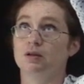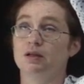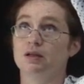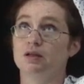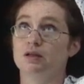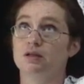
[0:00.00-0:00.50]

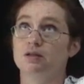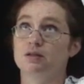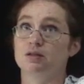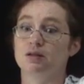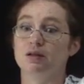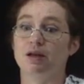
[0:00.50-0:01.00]
is
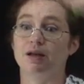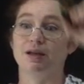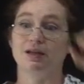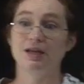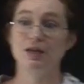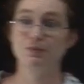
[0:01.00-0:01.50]
that
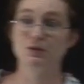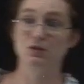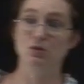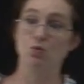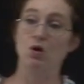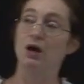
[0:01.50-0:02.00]
it keeps
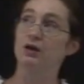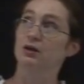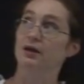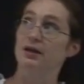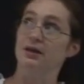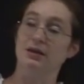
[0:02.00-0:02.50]
the water
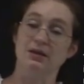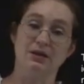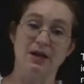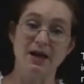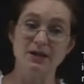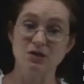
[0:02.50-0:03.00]
and
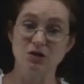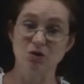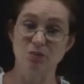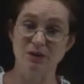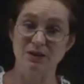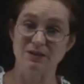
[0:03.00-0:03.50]
the ice
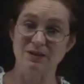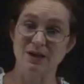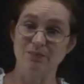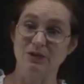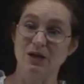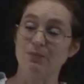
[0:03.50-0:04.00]
cube at the
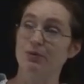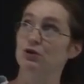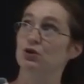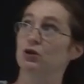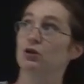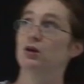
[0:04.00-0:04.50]
same
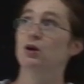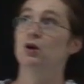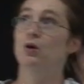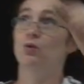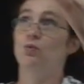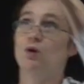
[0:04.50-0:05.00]
temperature
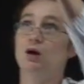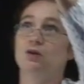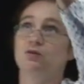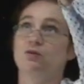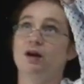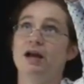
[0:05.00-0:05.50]
while
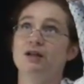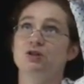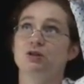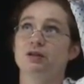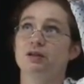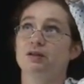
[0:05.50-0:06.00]

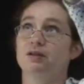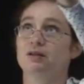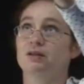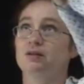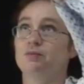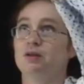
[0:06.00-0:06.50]
gradually,
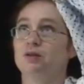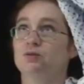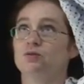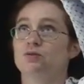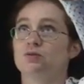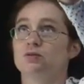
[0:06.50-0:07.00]
let me
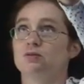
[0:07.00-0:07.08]
use,